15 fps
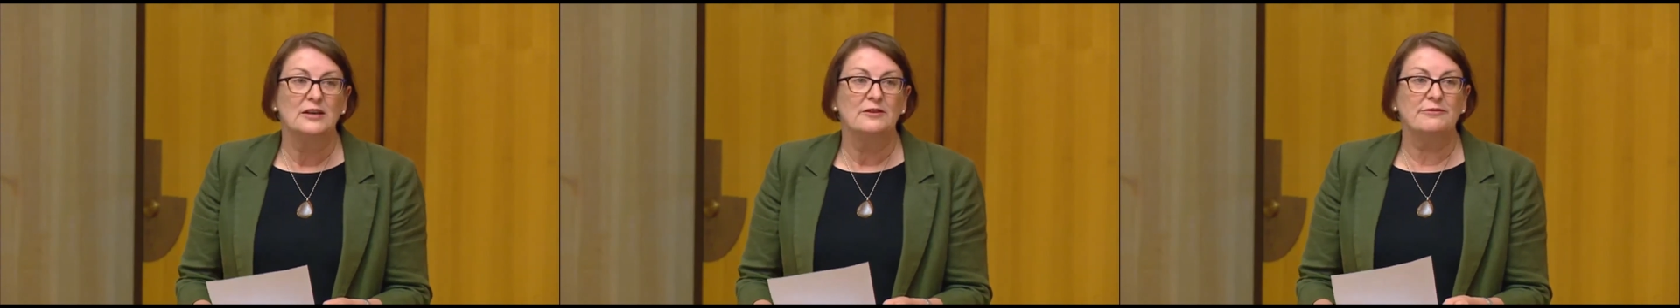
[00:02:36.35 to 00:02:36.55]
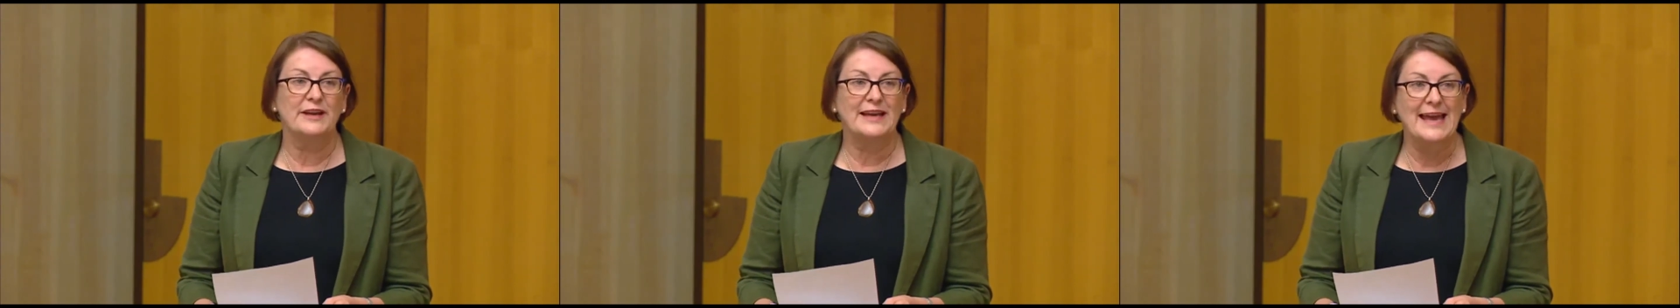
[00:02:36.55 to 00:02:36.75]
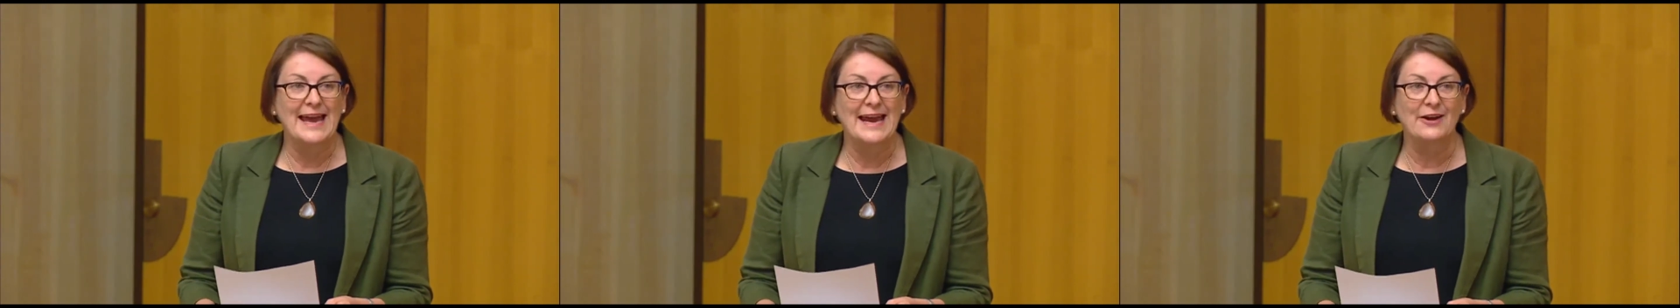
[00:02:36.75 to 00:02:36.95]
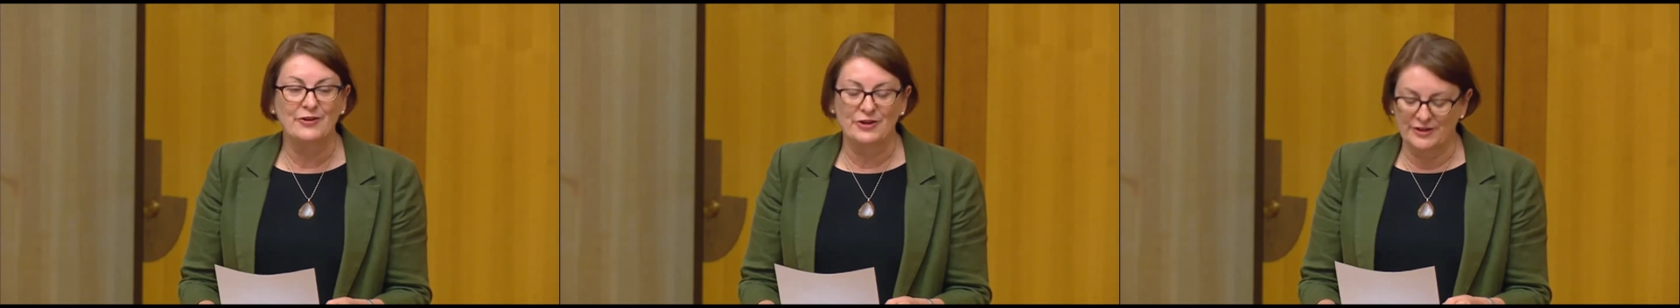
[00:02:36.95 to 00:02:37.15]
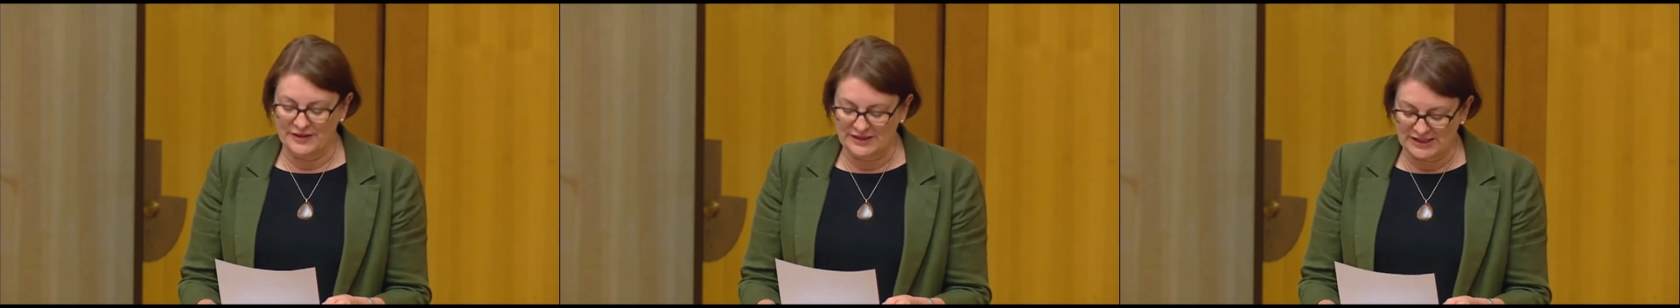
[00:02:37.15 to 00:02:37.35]
For
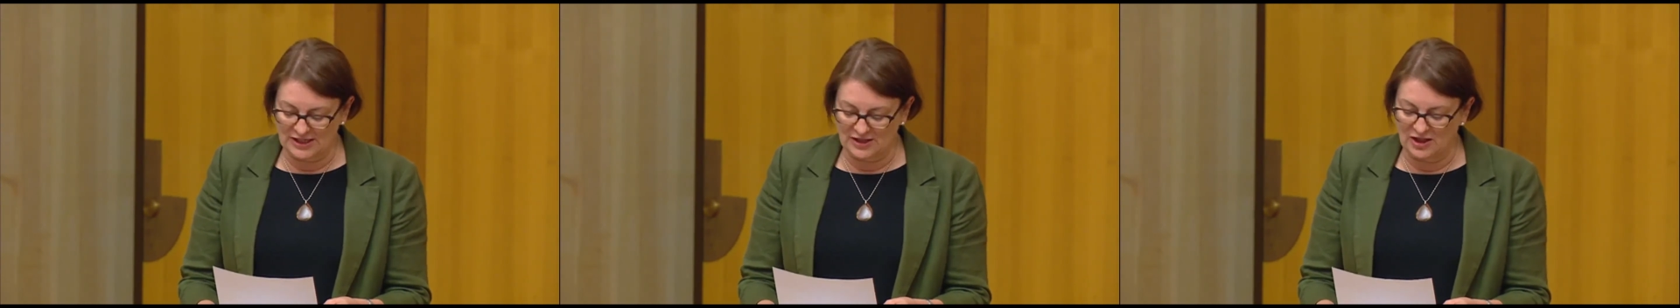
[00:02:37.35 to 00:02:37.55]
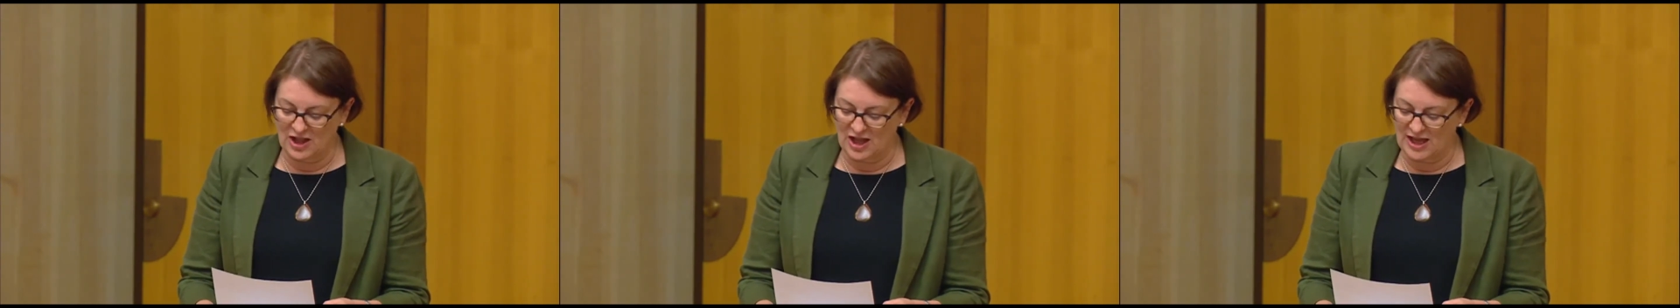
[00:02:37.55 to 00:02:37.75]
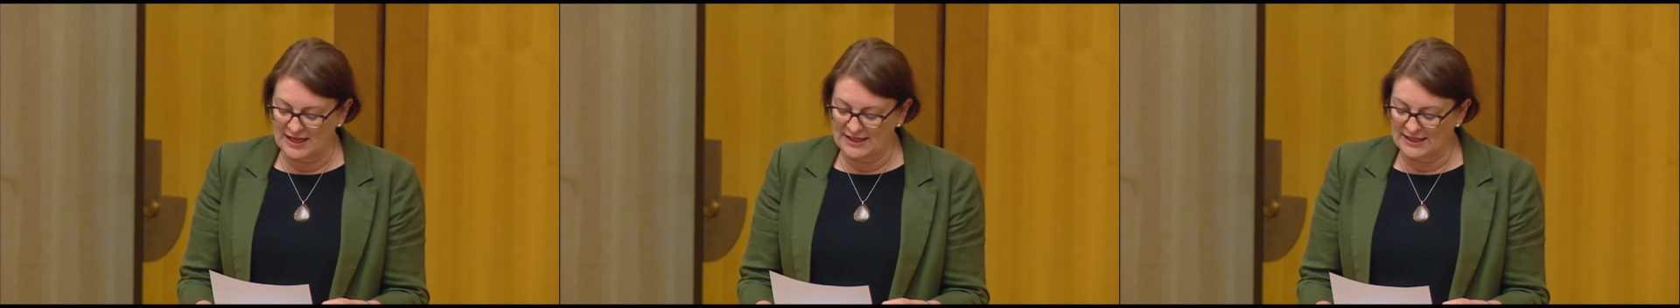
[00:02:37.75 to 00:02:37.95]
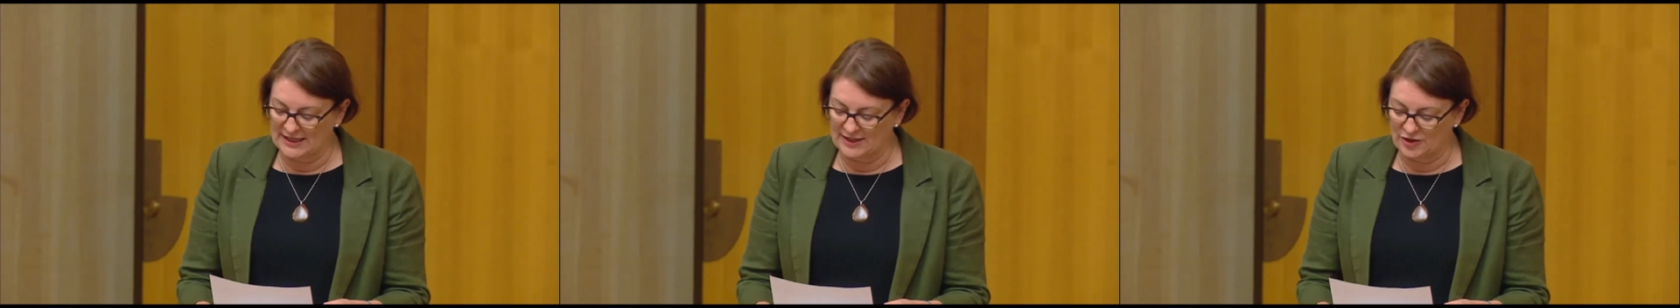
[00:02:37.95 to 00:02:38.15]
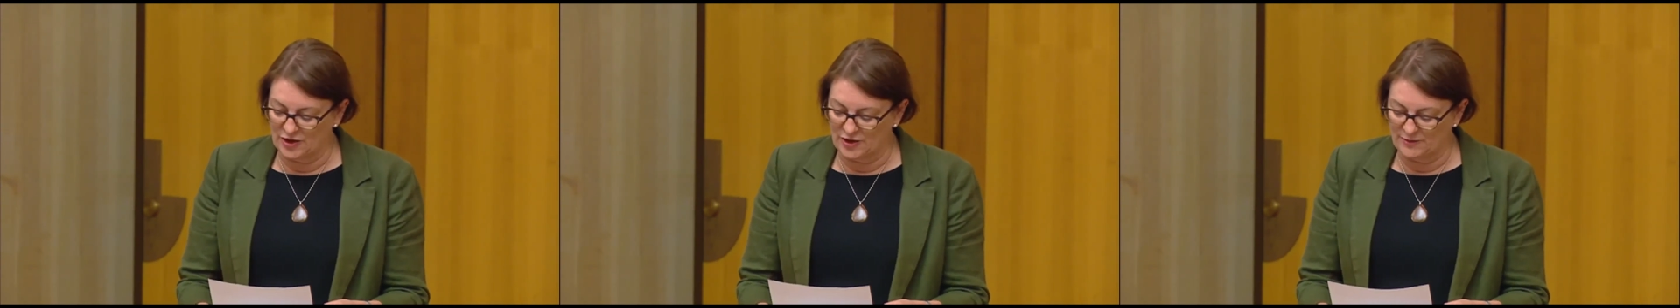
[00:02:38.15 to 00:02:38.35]
Karen, the decline
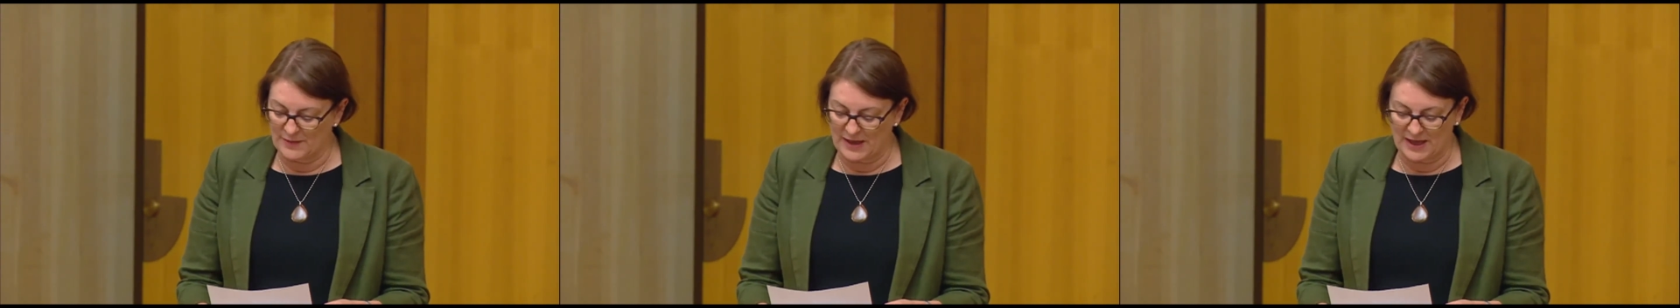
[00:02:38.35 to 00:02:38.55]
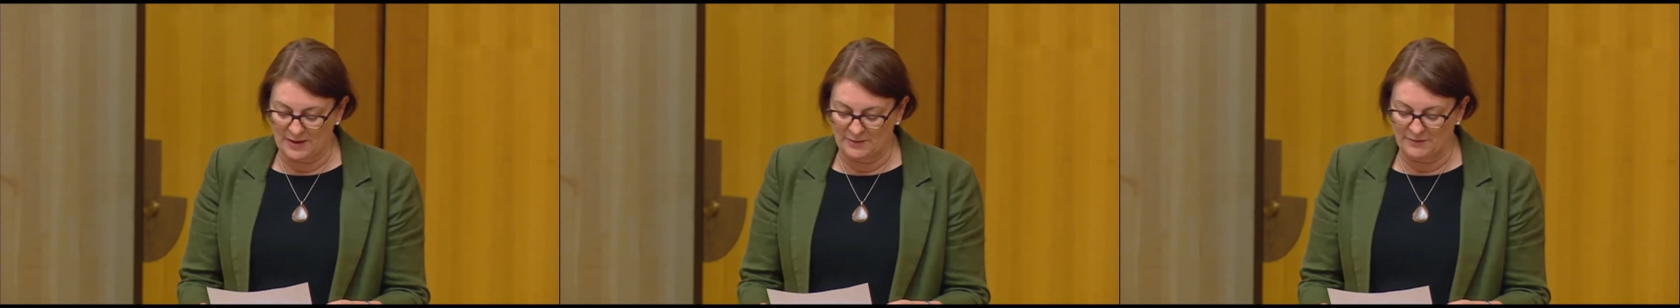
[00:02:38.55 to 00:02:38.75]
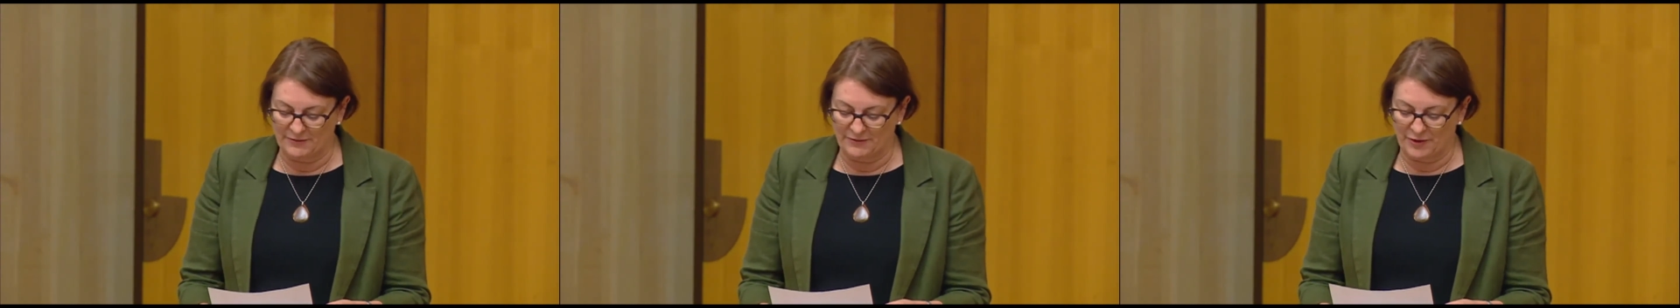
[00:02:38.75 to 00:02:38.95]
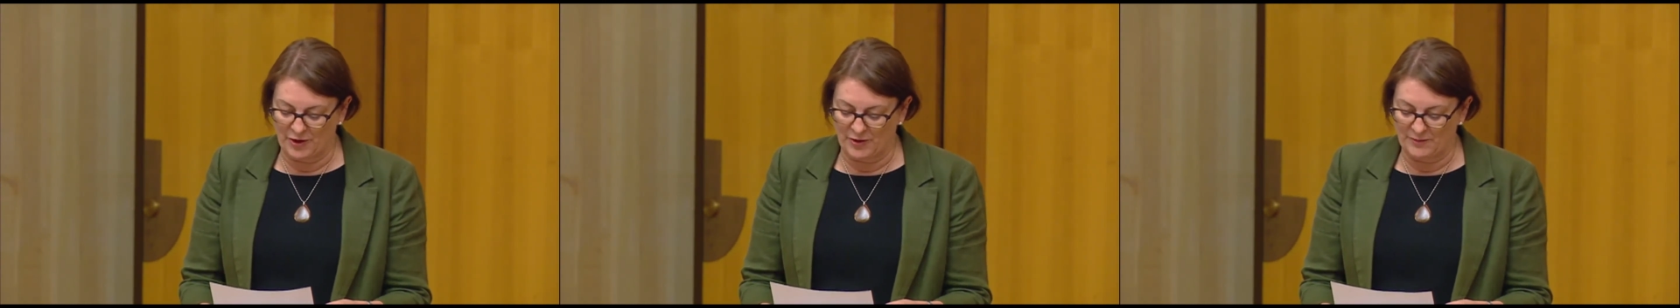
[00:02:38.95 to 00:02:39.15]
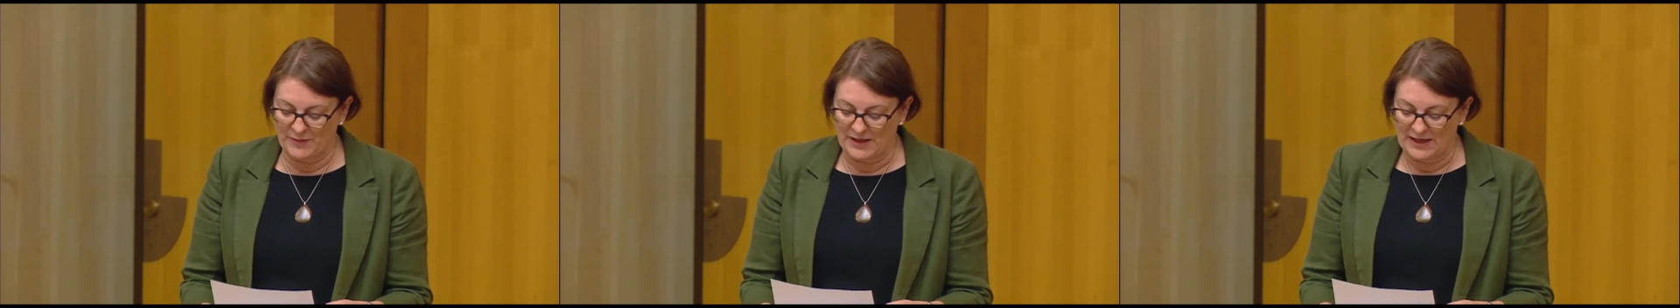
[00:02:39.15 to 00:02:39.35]
in her mum
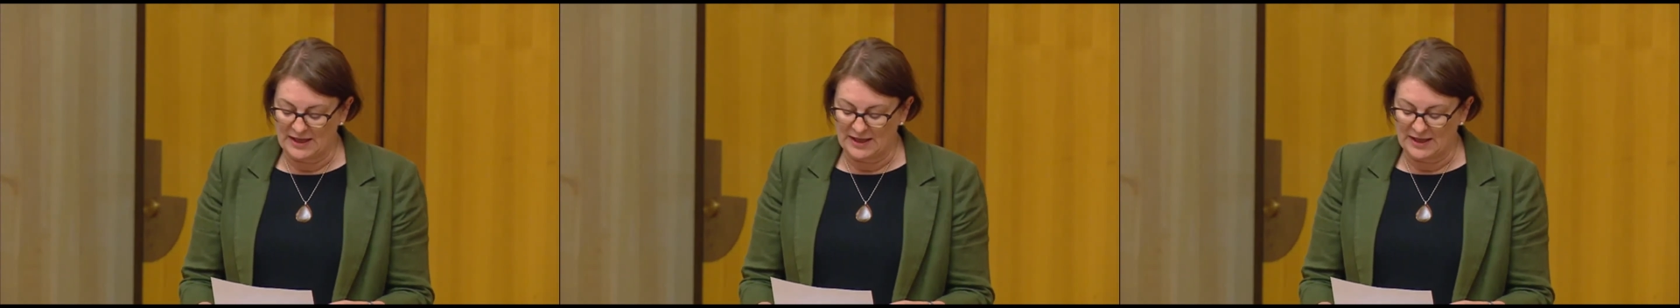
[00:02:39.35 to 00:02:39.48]
from